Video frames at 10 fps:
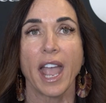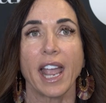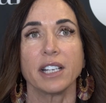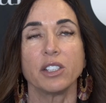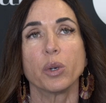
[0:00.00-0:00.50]

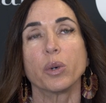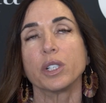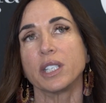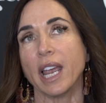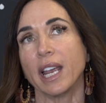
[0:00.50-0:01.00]
And you're
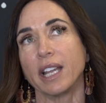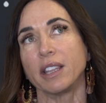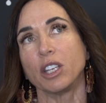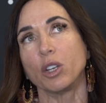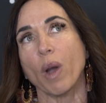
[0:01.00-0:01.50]
saying, I
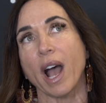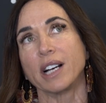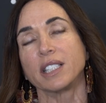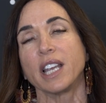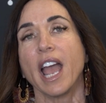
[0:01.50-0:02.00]
think you
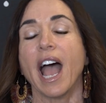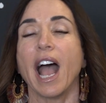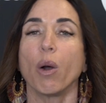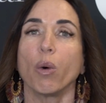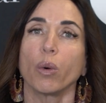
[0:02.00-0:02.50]
asked,
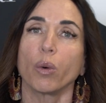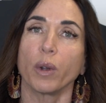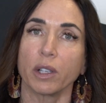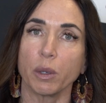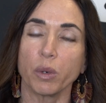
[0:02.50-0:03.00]
how
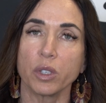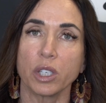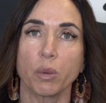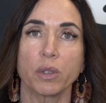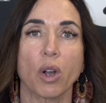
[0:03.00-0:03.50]
quickly will you
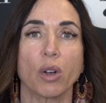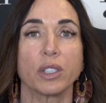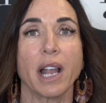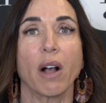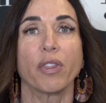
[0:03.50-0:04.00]
see the results?
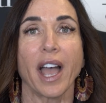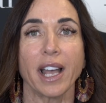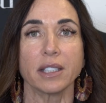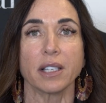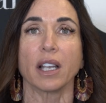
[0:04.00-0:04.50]
Now,
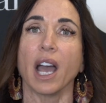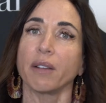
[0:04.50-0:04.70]
that's kind of